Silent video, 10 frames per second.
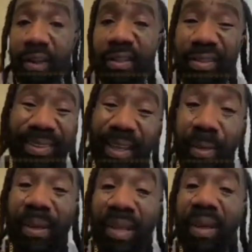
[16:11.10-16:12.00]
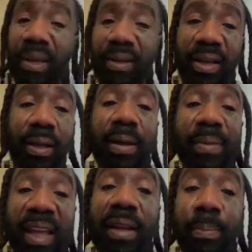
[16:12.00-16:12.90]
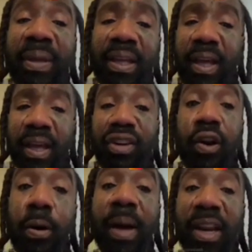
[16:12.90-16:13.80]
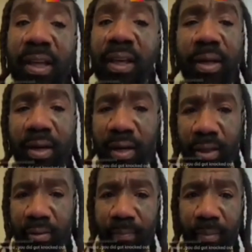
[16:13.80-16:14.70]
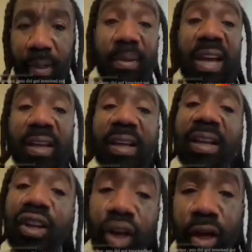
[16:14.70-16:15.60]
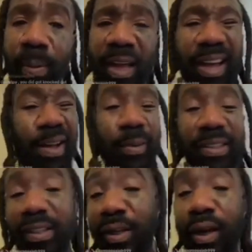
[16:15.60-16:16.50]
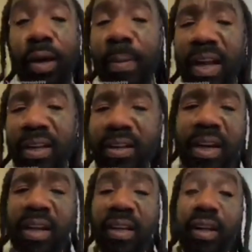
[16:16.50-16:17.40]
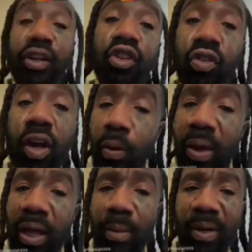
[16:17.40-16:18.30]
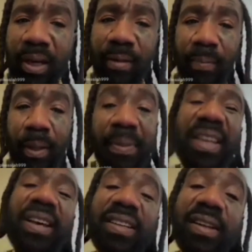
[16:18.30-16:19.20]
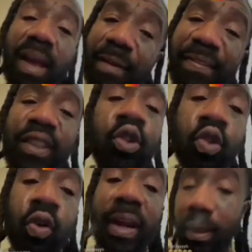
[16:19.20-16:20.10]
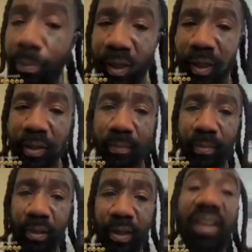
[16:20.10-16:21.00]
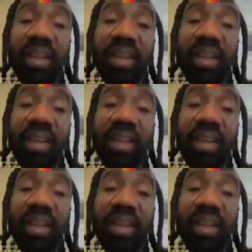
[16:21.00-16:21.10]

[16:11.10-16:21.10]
Like, fuck you, EBK, nigga. I'm NBK, nobody killer. I'm not killing nobody. I don't want to see nobody die. You know why, blood? Because life is great, blood.